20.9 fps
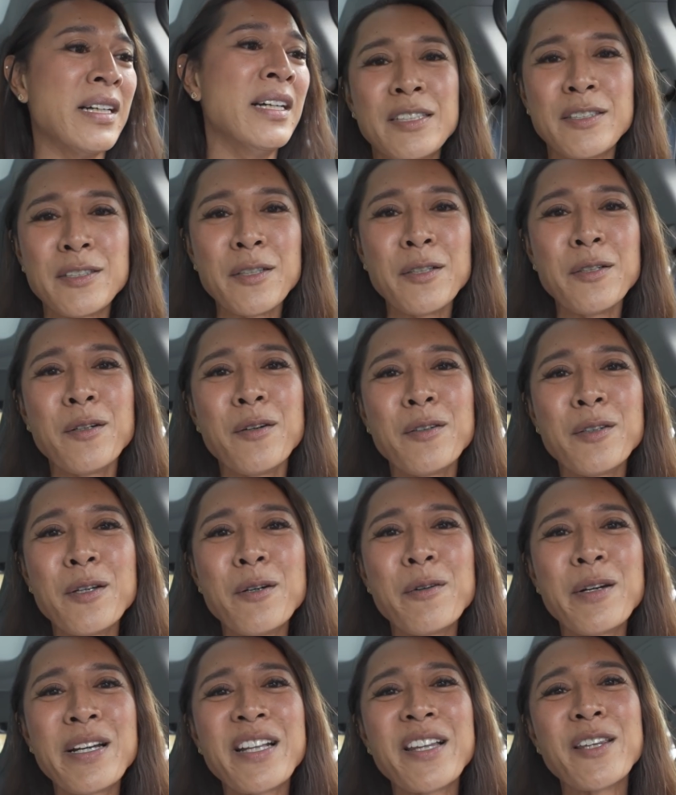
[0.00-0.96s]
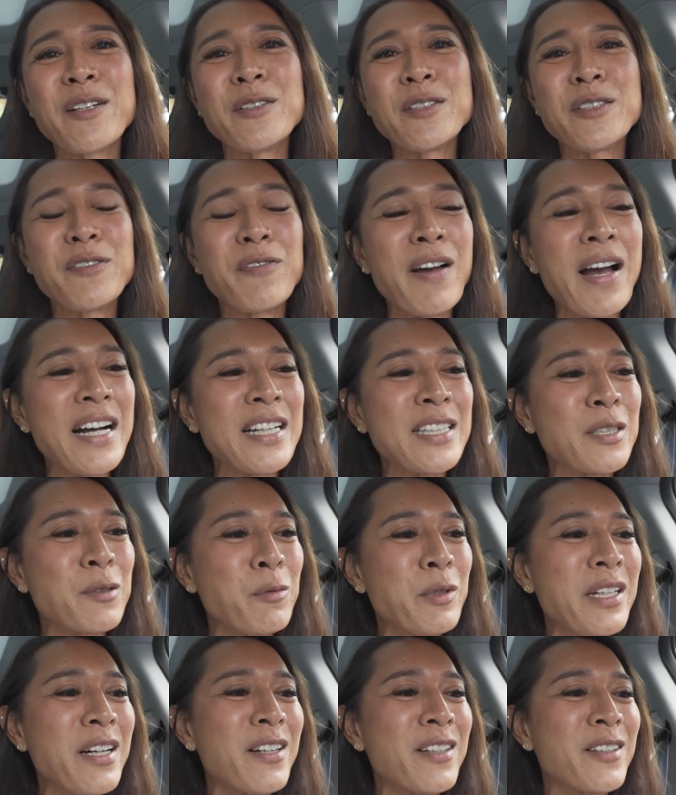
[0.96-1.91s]
So, knowing those facts,
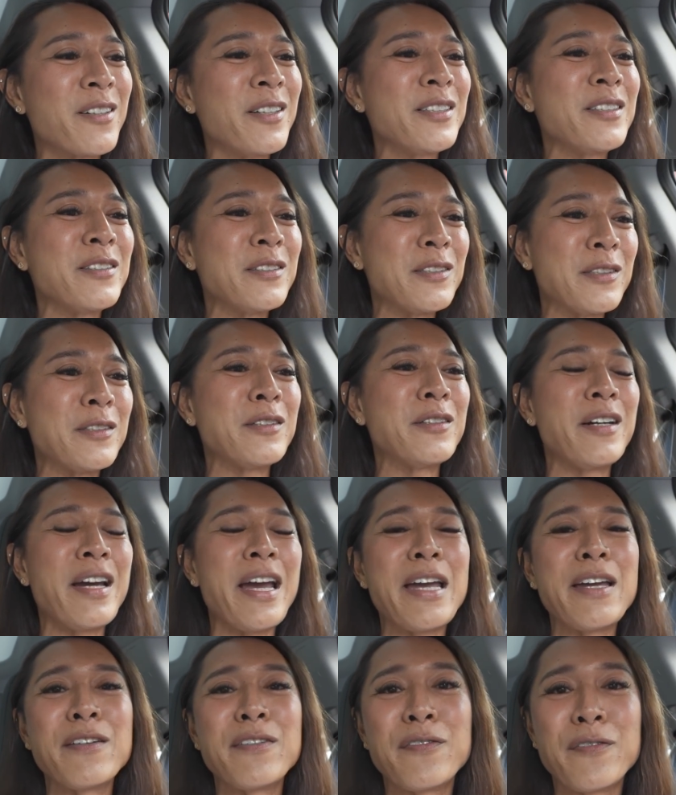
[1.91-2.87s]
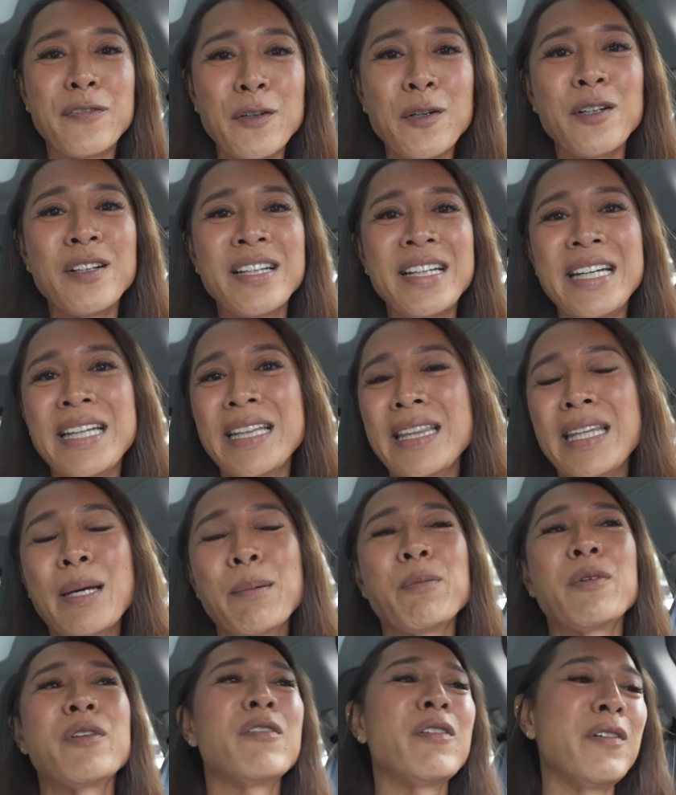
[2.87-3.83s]
we are going to do a full
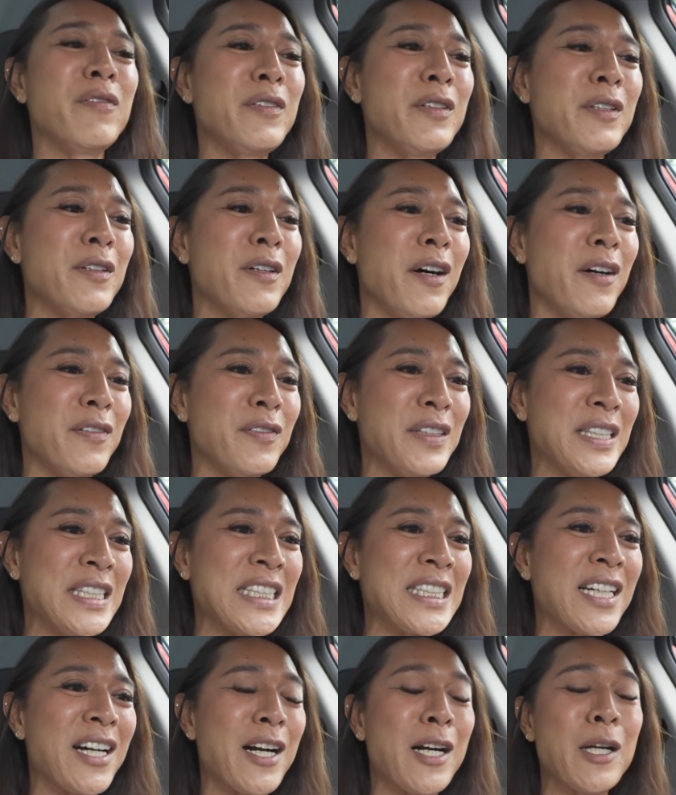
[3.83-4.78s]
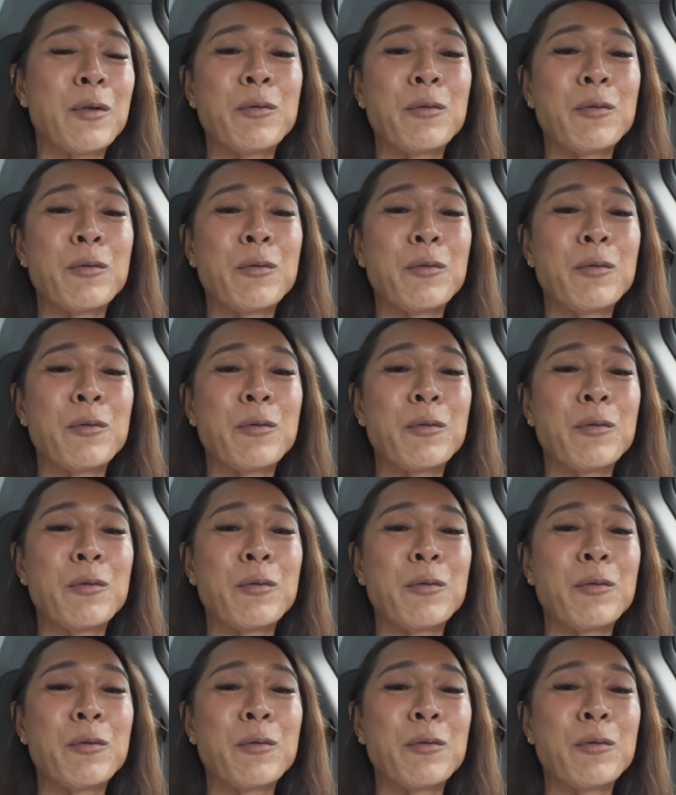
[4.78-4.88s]
in-depth review of this car.